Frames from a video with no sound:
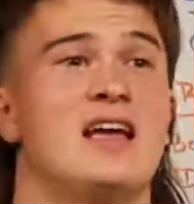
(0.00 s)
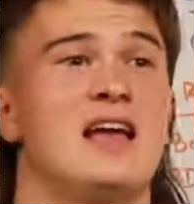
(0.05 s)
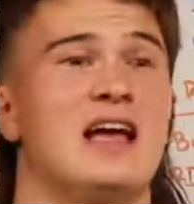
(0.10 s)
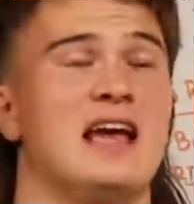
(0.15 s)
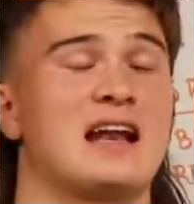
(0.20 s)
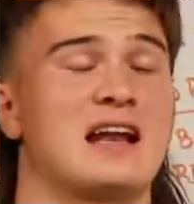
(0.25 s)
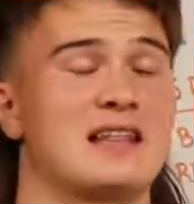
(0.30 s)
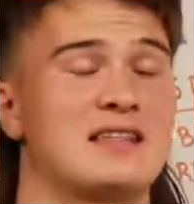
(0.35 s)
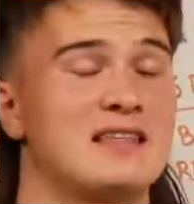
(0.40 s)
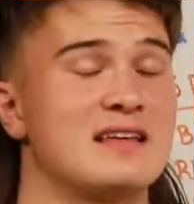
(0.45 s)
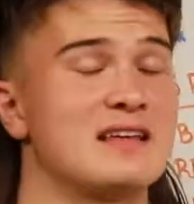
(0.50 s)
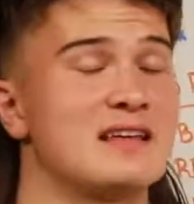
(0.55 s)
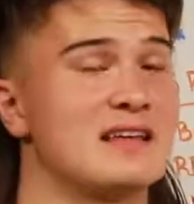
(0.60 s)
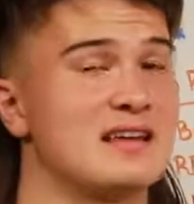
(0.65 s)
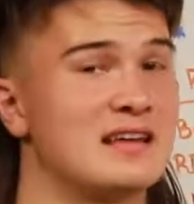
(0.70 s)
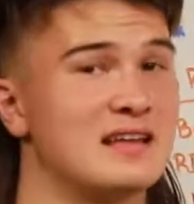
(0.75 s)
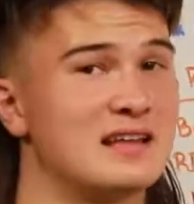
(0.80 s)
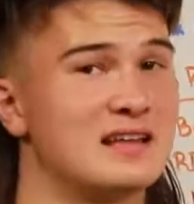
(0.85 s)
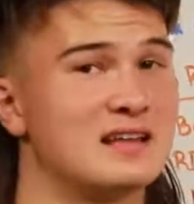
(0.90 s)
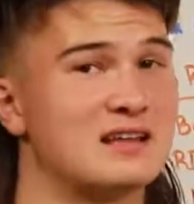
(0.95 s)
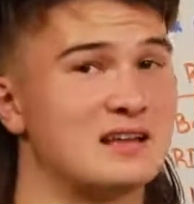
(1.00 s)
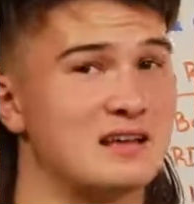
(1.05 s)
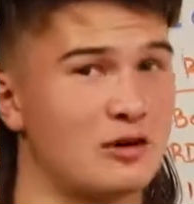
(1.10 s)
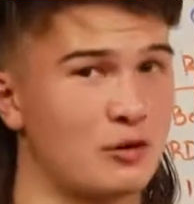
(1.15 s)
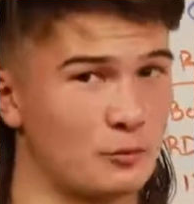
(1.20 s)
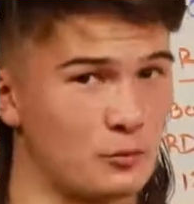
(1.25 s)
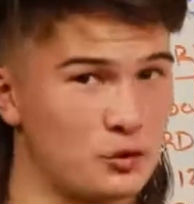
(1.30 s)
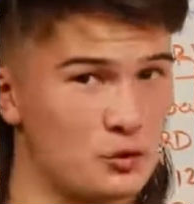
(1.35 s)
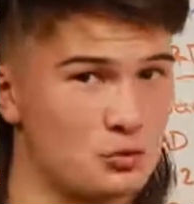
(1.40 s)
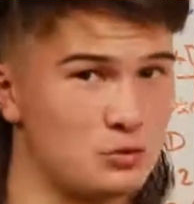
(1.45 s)
and I think it can
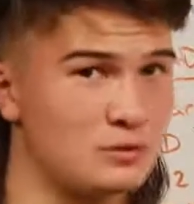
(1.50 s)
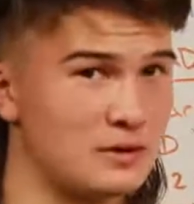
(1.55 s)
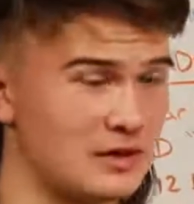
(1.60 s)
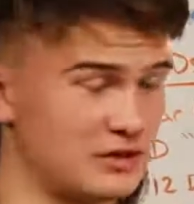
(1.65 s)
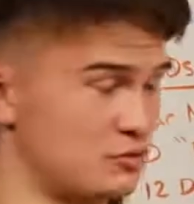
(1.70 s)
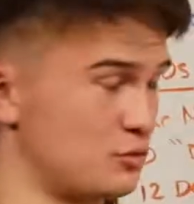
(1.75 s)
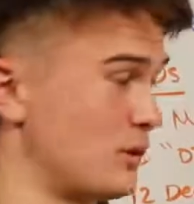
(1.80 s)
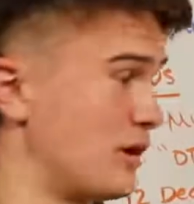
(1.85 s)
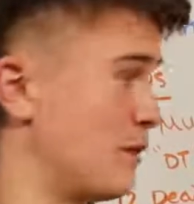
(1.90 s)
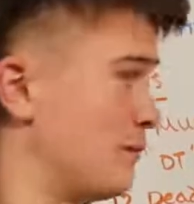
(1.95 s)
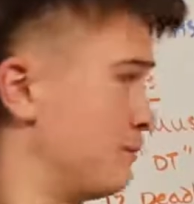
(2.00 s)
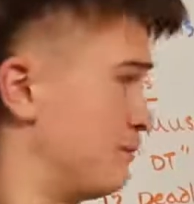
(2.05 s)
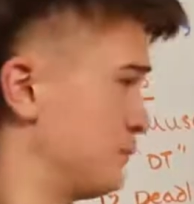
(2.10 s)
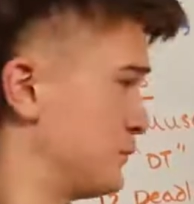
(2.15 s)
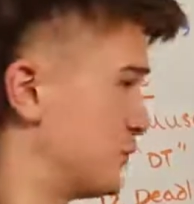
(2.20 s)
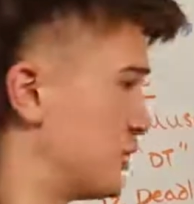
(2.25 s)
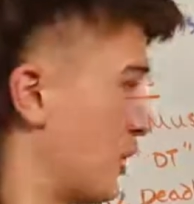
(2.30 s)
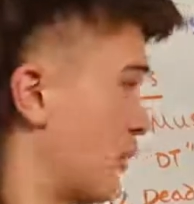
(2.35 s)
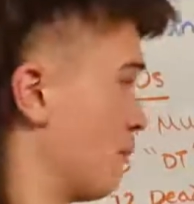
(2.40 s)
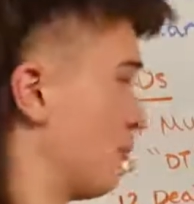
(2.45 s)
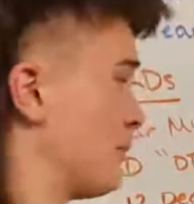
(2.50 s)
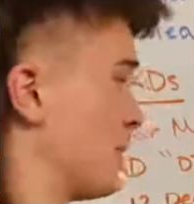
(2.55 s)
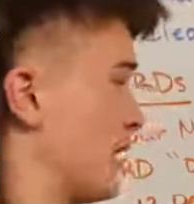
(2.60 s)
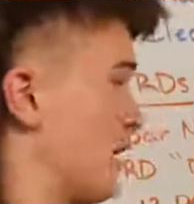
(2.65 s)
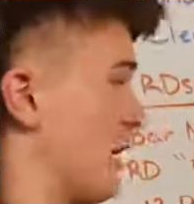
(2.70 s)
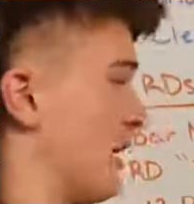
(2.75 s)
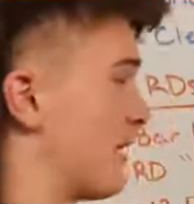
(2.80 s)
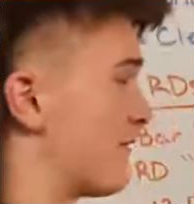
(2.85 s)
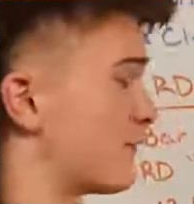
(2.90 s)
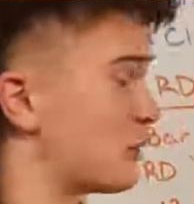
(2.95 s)
help you as well. So,
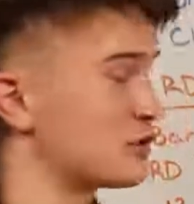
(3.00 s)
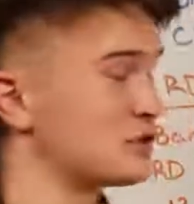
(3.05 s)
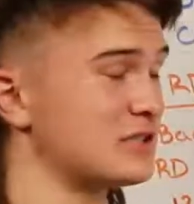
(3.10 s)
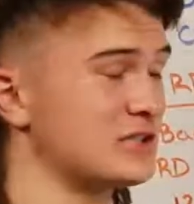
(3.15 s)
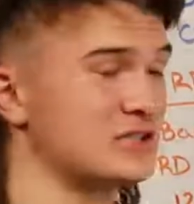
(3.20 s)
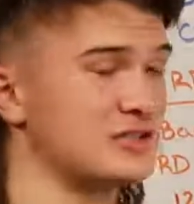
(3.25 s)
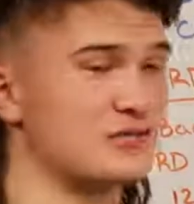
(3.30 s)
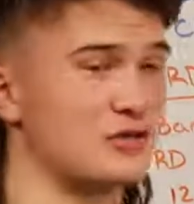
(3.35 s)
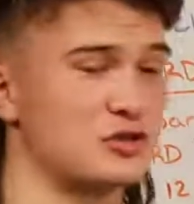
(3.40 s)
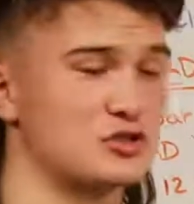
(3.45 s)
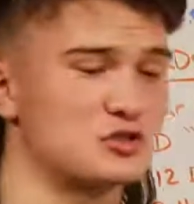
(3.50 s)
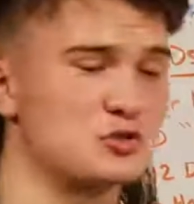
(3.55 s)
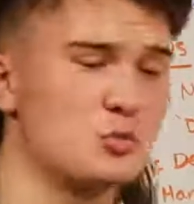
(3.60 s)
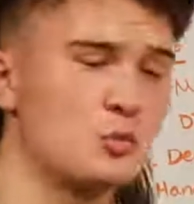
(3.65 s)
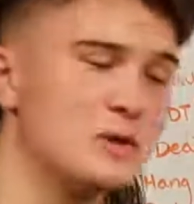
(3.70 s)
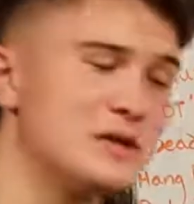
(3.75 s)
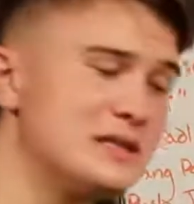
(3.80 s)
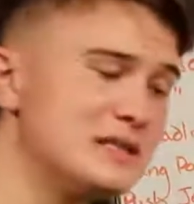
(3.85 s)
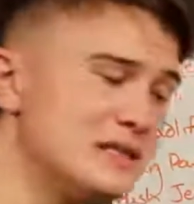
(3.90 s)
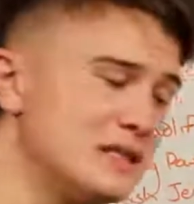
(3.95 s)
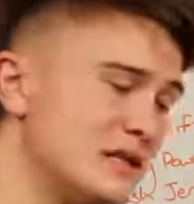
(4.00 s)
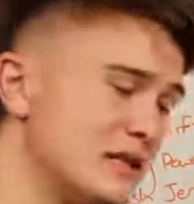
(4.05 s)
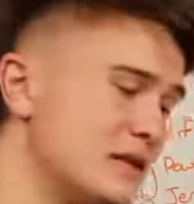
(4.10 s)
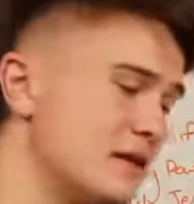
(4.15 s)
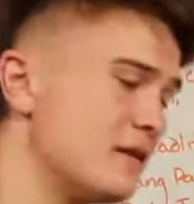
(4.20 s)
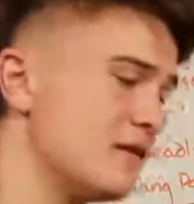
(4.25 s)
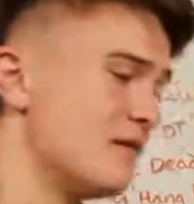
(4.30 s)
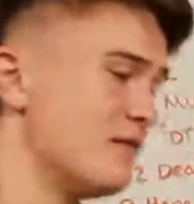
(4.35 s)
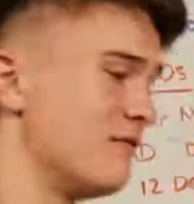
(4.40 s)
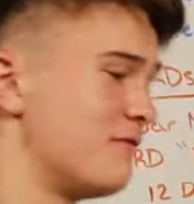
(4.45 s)
first things first, we
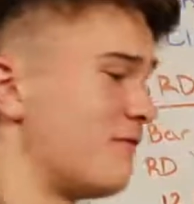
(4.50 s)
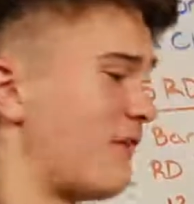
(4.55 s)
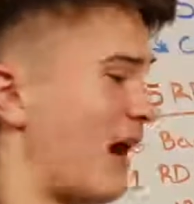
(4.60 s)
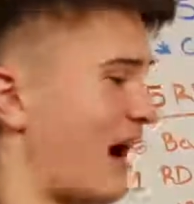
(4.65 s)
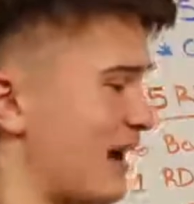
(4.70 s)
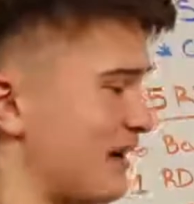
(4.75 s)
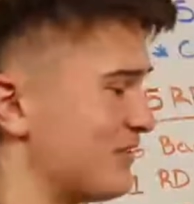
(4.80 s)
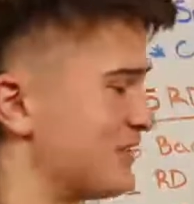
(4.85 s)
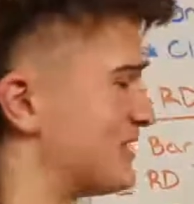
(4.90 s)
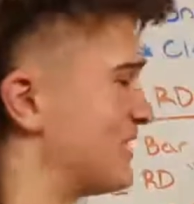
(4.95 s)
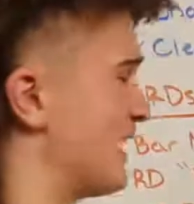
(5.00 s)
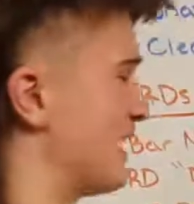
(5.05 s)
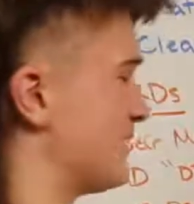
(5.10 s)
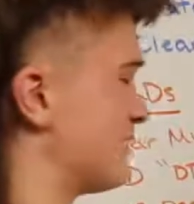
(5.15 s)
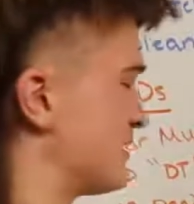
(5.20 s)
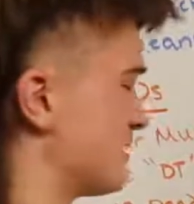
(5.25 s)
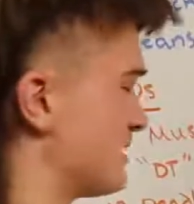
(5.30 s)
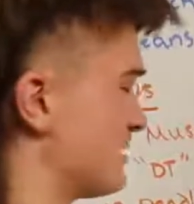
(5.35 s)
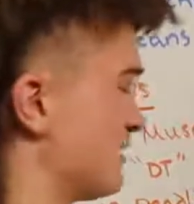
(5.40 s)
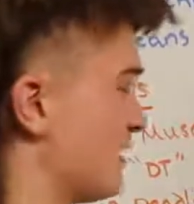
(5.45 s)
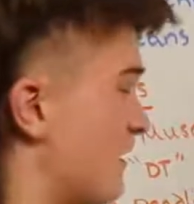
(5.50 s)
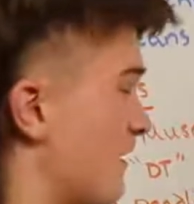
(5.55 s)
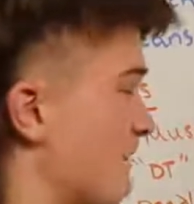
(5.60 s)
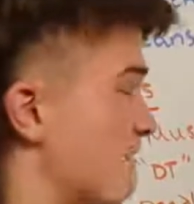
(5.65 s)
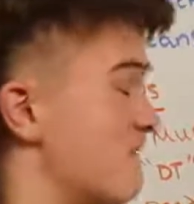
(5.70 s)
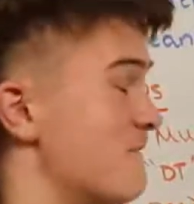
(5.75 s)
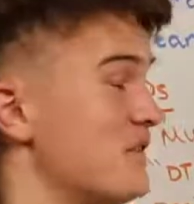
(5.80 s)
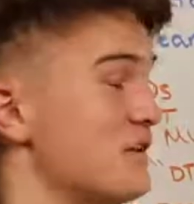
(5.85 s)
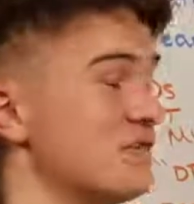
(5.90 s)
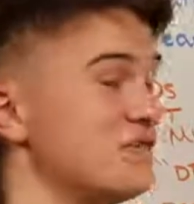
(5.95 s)
did 5 sets of
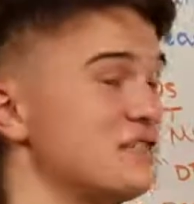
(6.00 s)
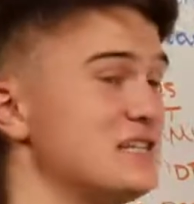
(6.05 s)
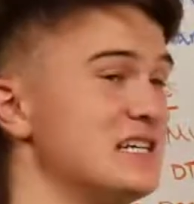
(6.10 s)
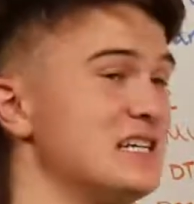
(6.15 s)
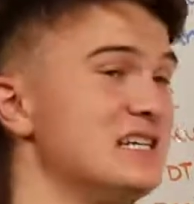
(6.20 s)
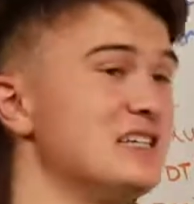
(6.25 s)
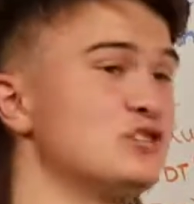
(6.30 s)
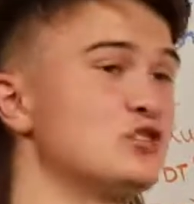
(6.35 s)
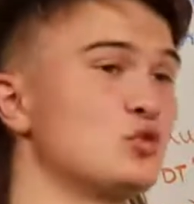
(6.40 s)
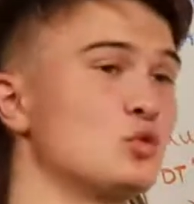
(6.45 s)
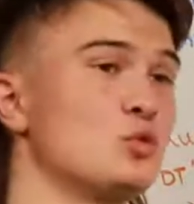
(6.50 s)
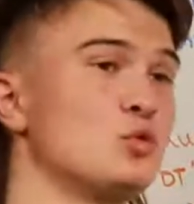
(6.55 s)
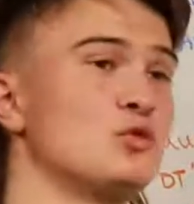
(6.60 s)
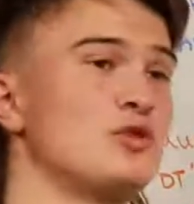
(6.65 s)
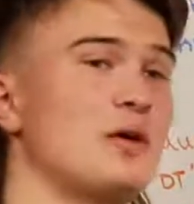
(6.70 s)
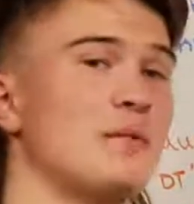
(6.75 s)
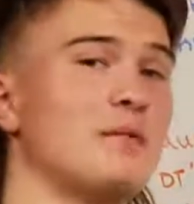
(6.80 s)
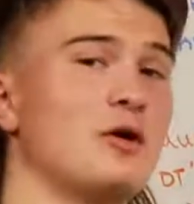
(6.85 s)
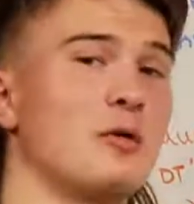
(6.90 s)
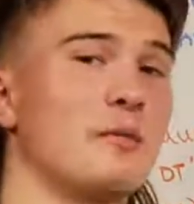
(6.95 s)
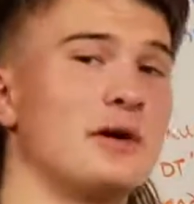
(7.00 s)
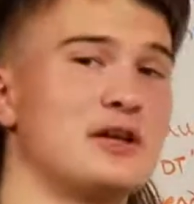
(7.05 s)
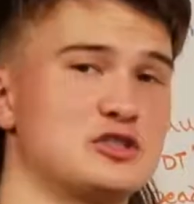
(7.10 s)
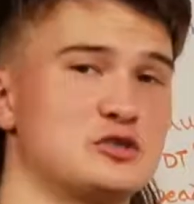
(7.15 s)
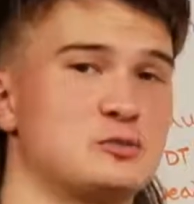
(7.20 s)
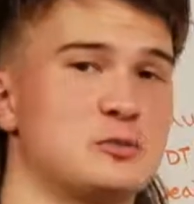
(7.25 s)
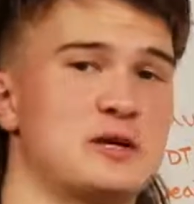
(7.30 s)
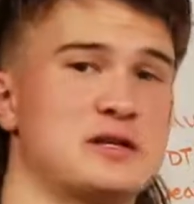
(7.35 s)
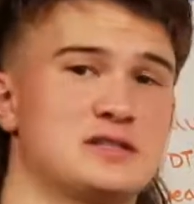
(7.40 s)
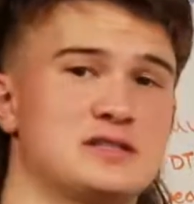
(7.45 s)
15 dual dumbbell
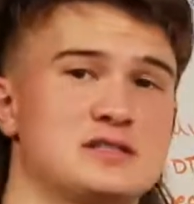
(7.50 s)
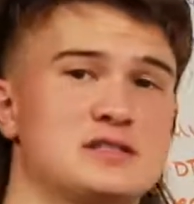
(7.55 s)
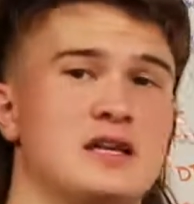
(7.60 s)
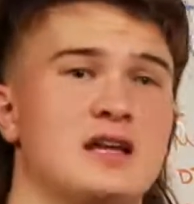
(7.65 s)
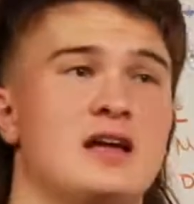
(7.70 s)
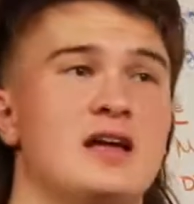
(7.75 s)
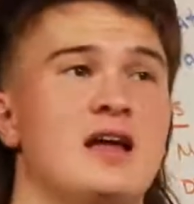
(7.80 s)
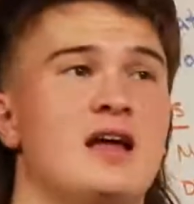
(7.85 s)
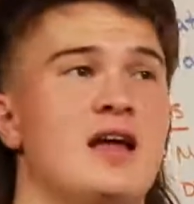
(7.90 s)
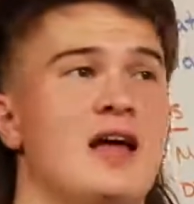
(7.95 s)
bench press.